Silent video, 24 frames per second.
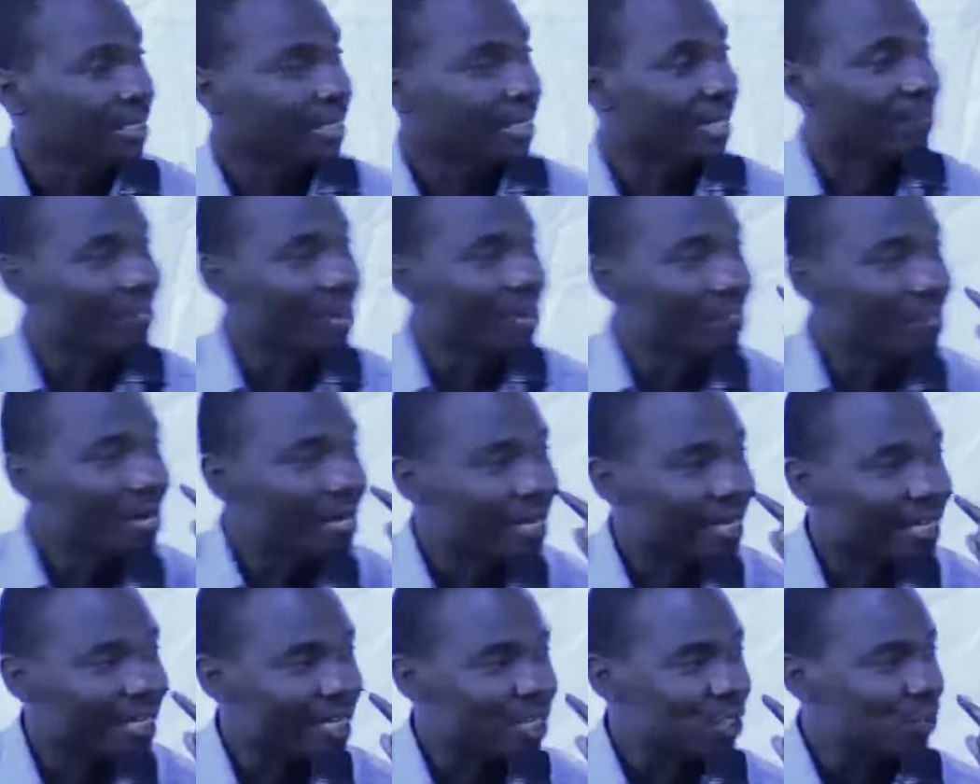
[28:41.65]
Remember,
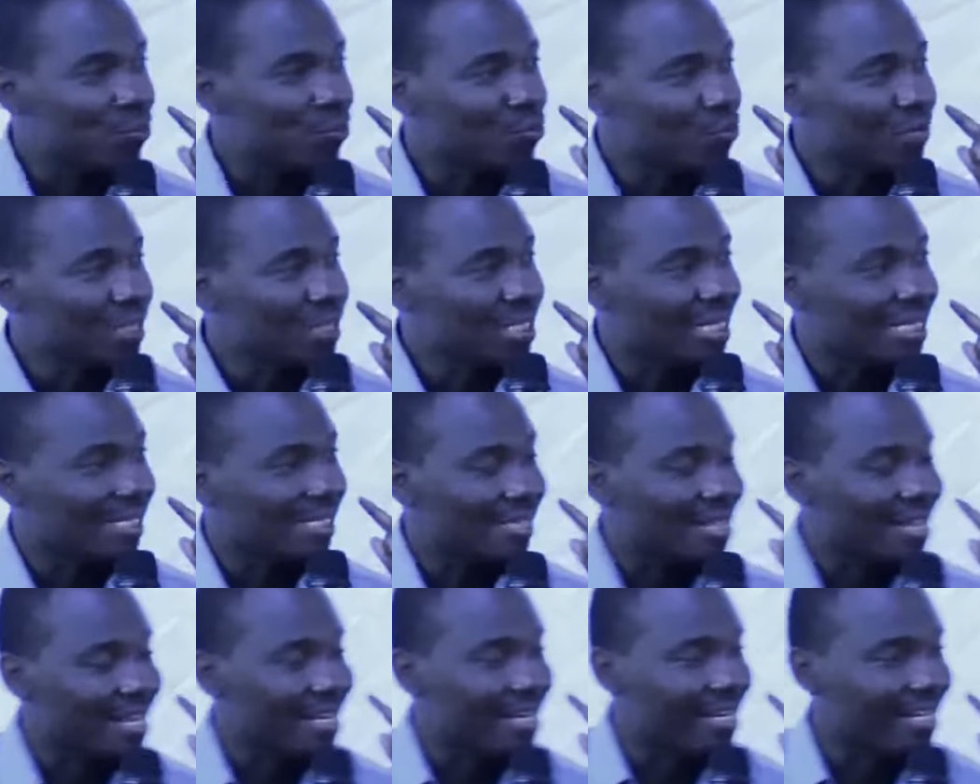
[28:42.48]
he has put
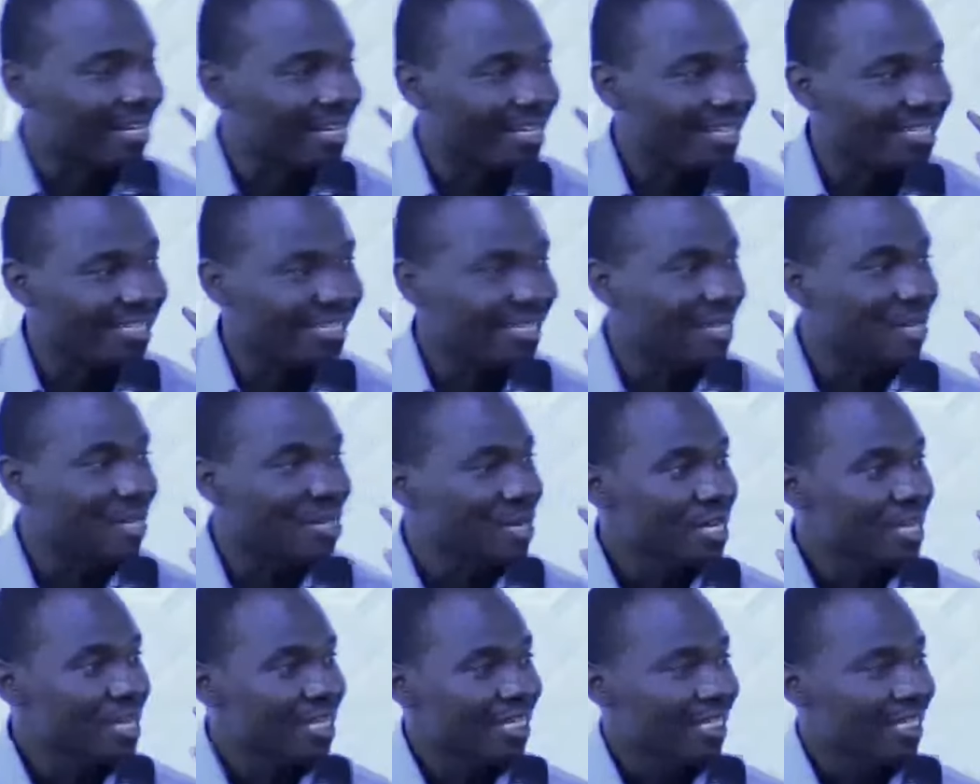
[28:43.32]
aside his